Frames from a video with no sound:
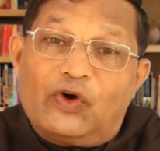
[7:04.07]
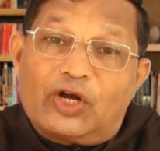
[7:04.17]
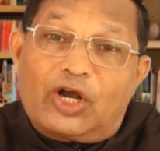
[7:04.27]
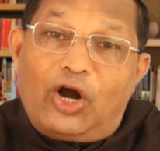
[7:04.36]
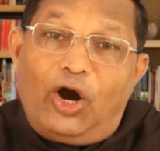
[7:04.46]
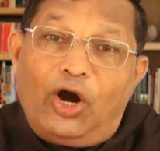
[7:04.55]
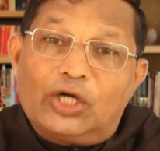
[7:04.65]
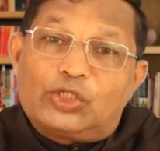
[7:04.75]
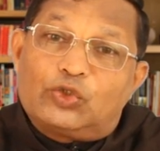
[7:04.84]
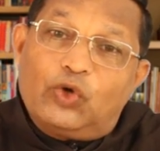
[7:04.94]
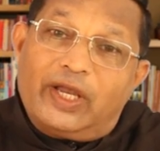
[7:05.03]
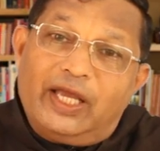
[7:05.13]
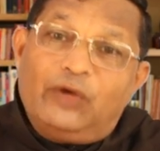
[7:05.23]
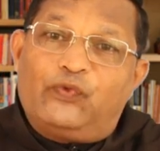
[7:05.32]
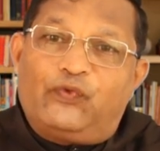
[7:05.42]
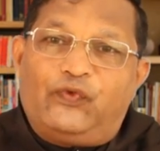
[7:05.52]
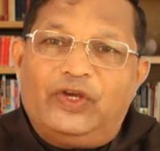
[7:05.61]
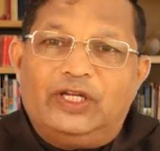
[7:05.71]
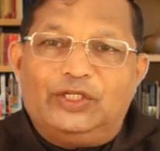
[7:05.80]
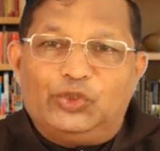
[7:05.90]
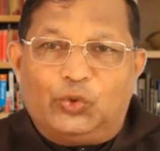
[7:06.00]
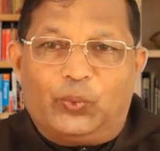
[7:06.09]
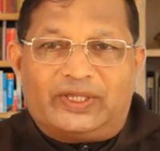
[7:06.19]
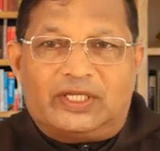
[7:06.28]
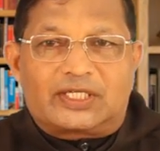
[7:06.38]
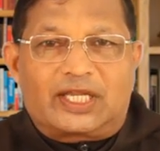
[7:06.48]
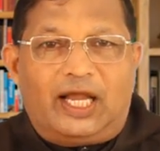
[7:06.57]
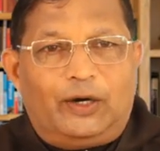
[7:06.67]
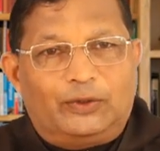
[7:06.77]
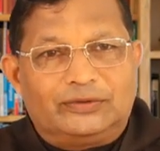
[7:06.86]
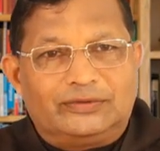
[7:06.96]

for God to infill you with this love.